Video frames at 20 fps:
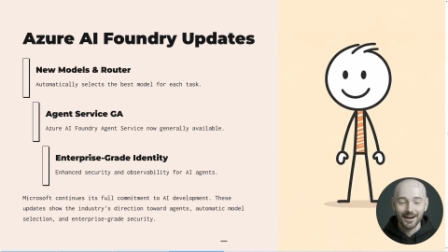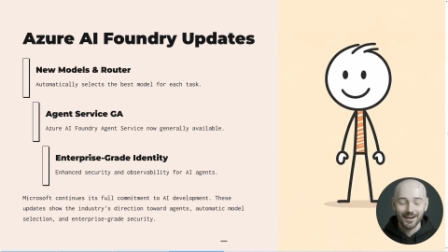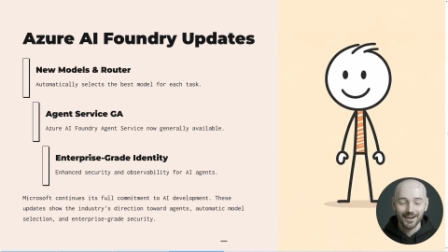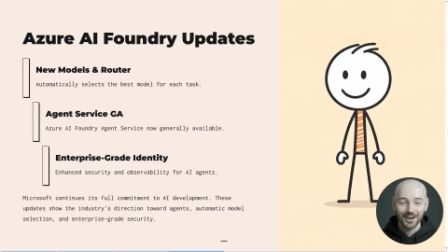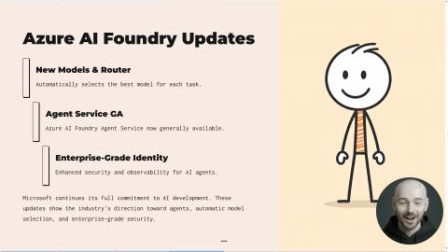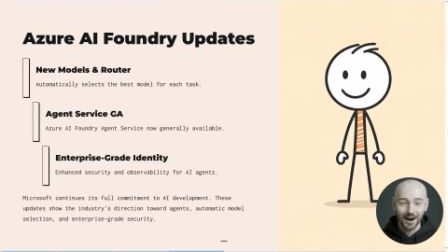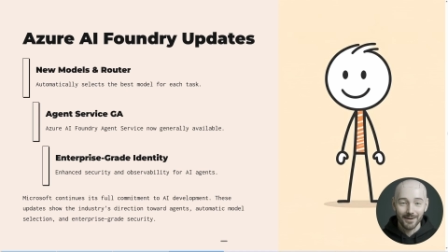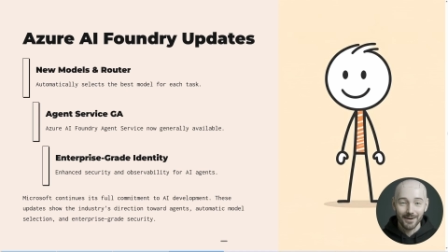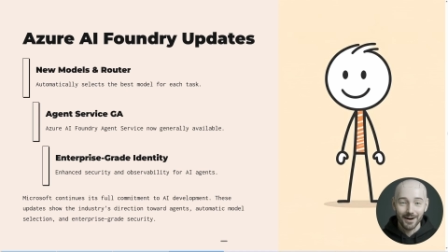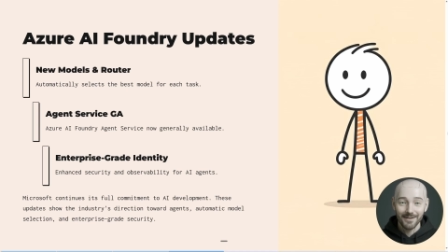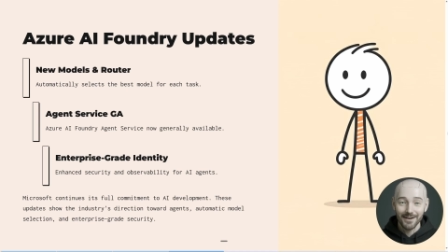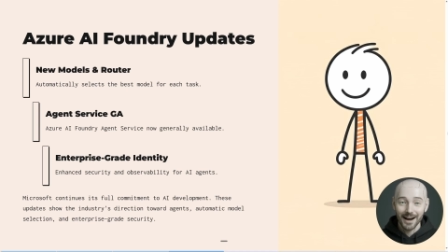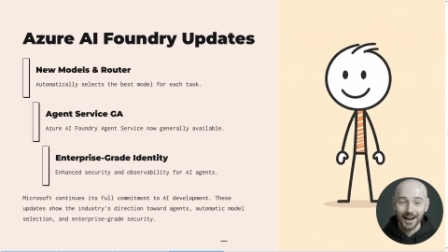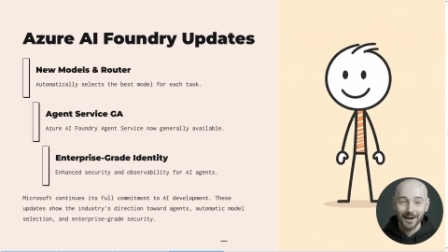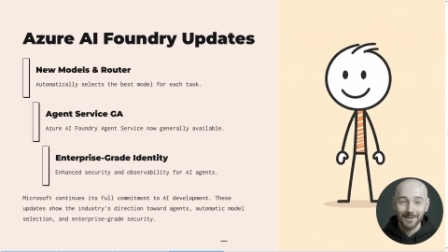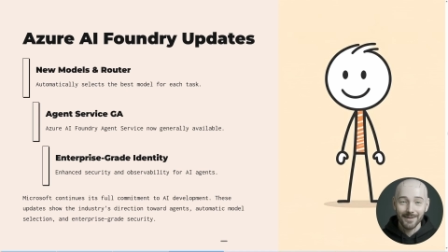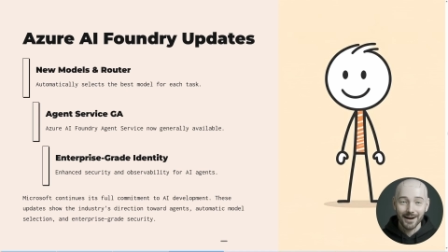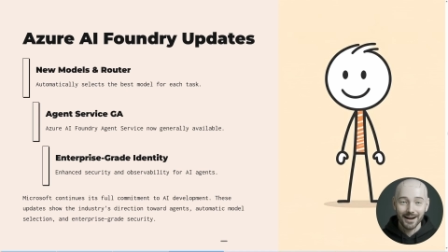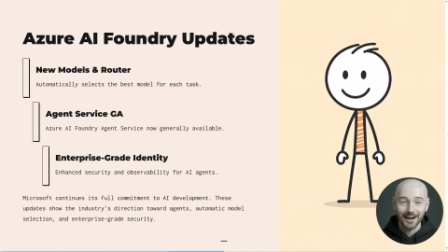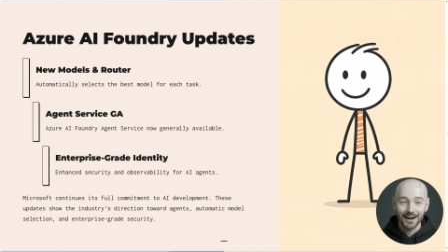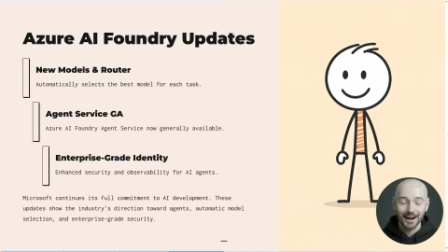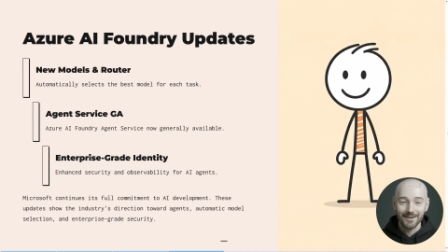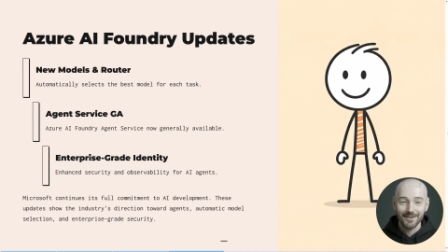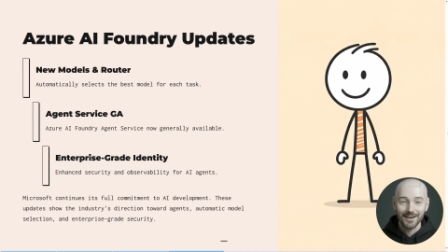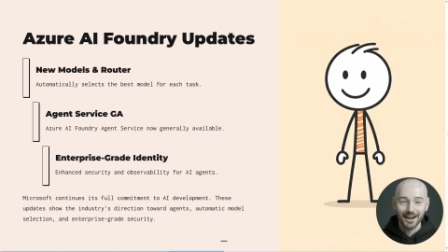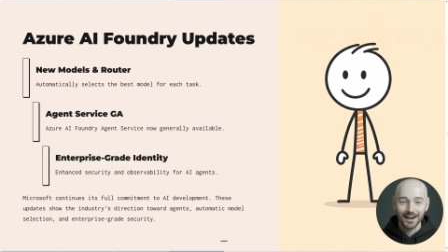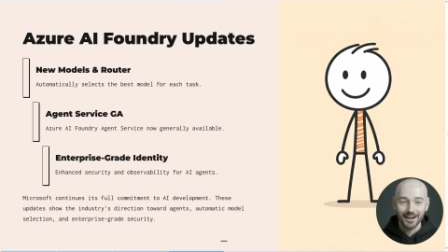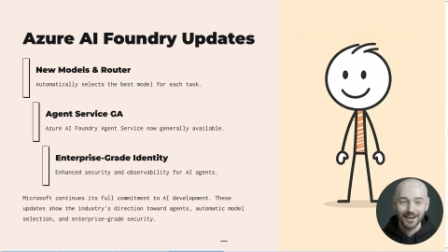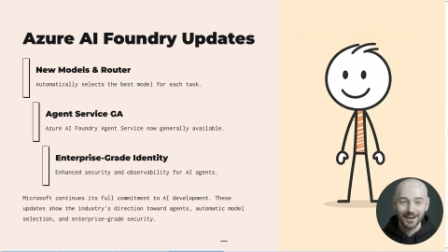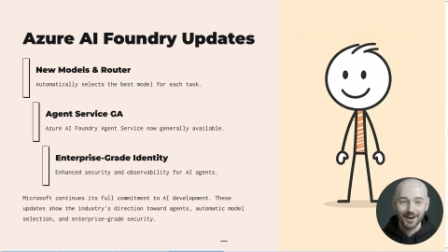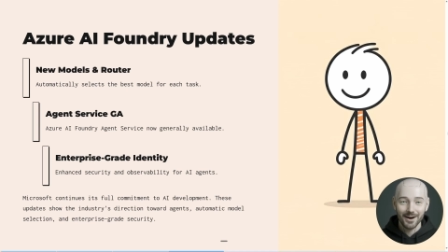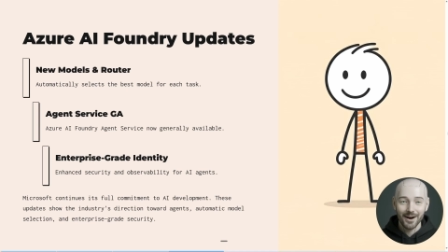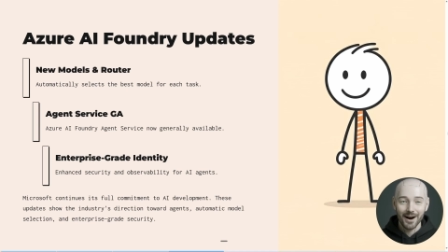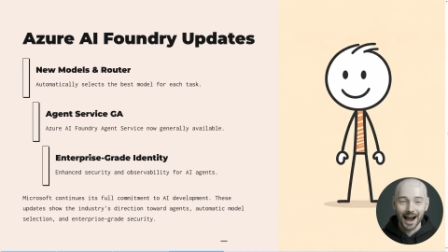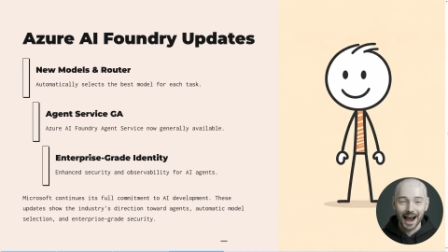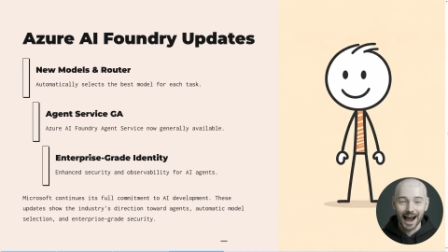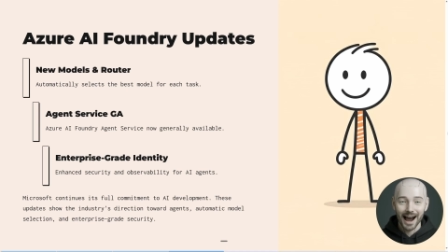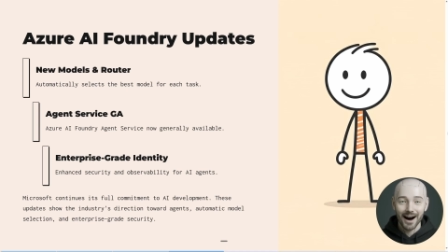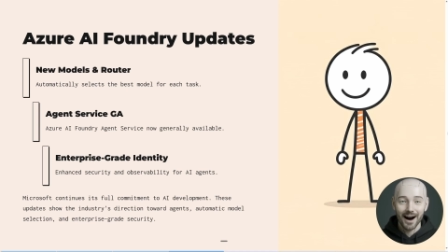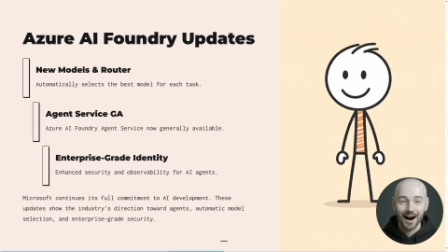general availability of the Azure
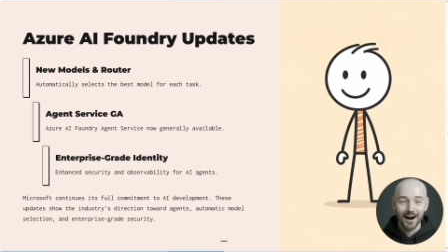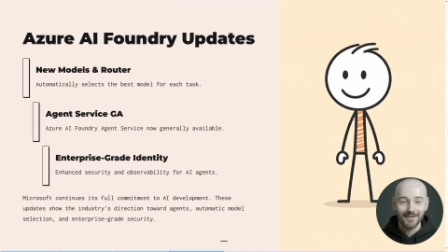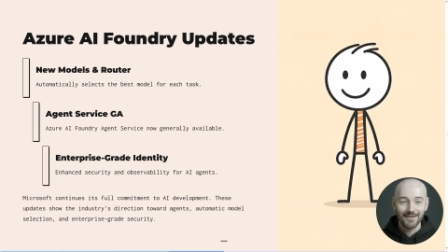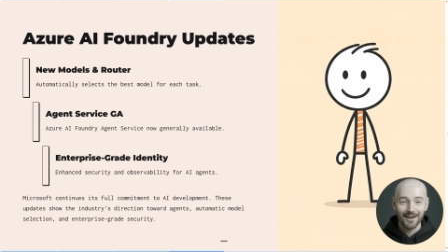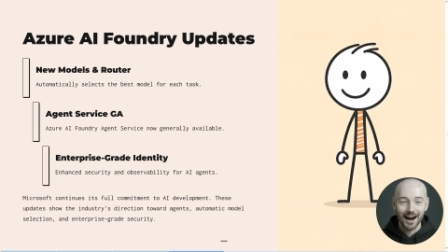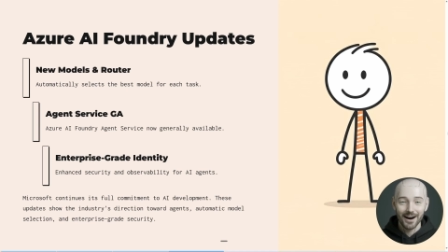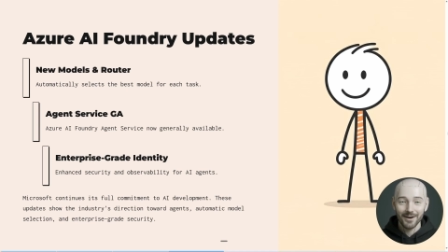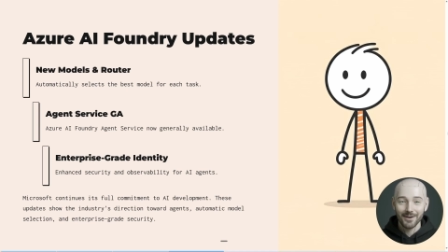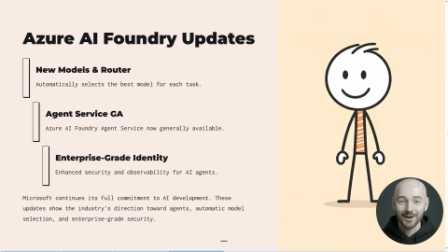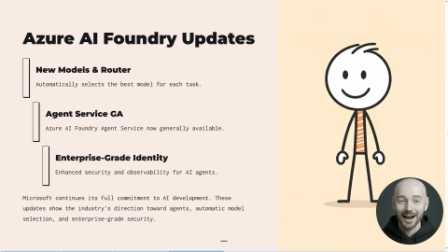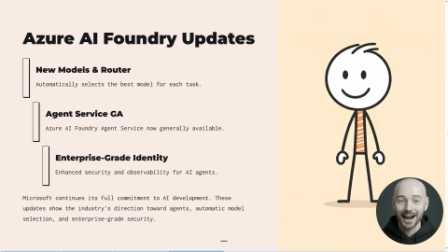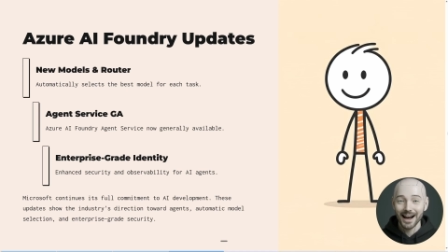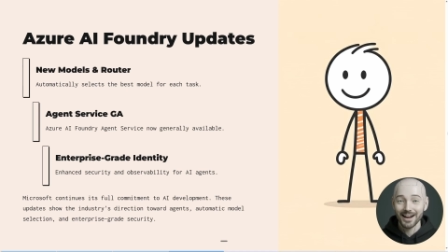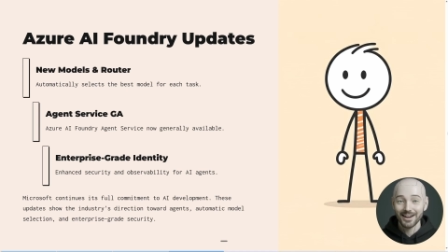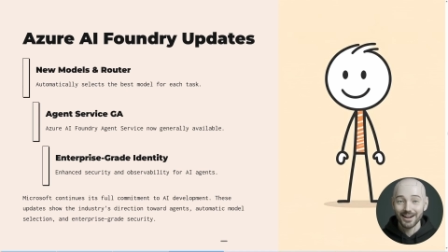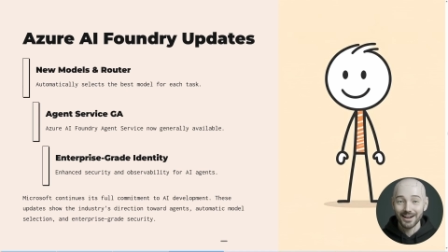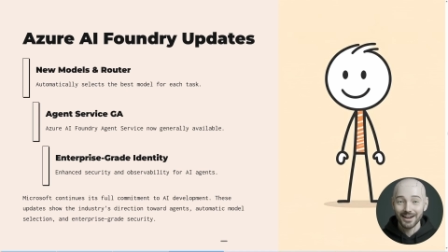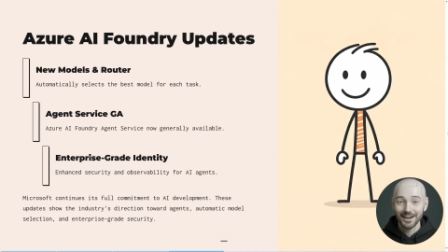AI Foundry agent